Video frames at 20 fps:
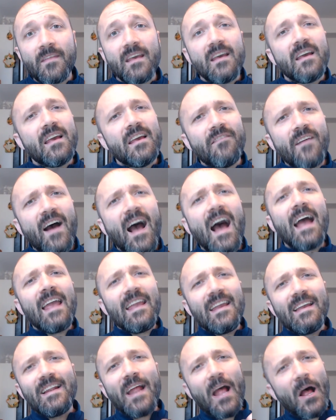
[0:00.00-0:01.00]
If I
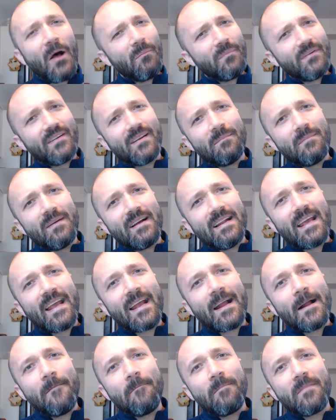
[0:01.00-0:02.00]
can help
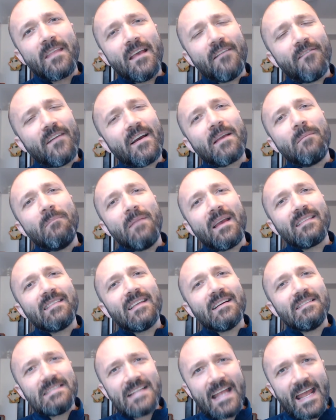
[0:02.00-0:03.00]
somebody, if I can make
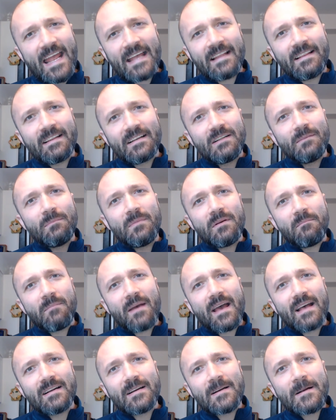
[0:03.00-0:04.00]
their day a little bit
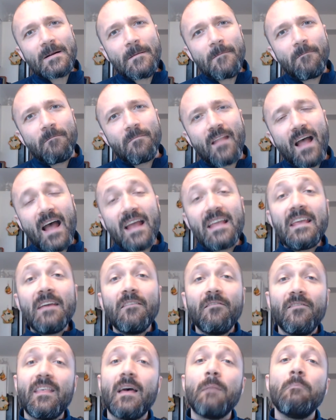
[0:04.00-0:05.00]
better, I
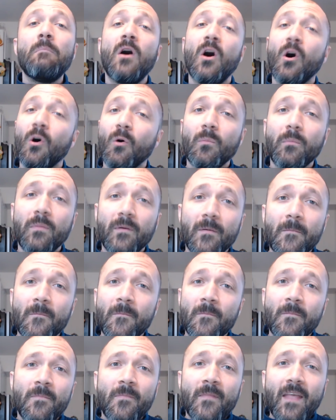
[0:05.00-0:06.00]
give them hope.
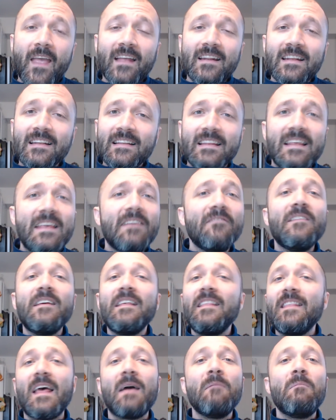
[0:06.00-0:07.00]
And in
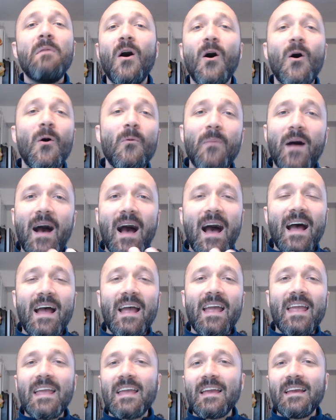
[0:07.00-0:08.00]
giving them hope,
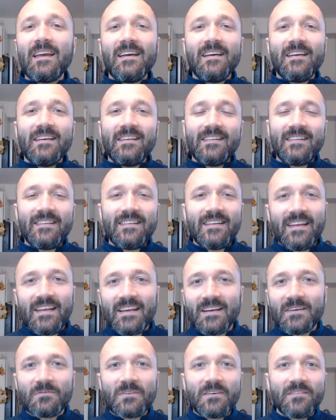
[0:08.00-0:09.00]
I see
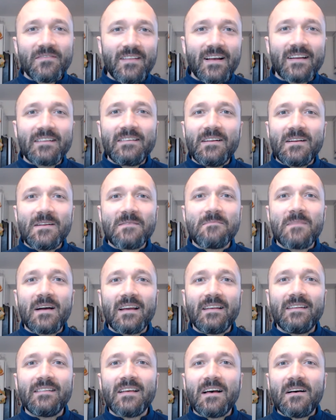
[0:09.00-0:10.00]
it reflected in
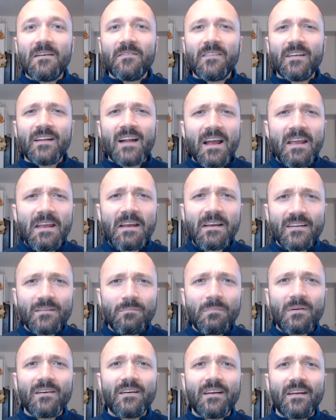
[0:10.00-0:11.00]
myself and I
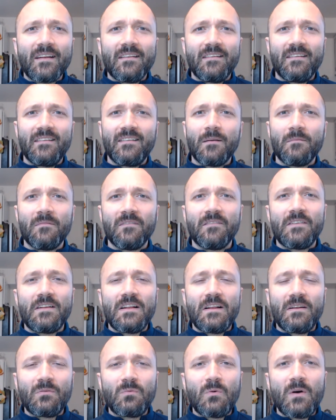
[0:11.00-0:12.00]
experience some of it
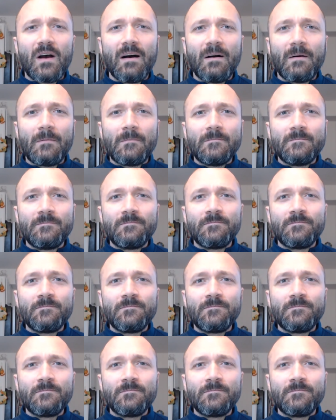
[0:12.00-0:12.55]
as well.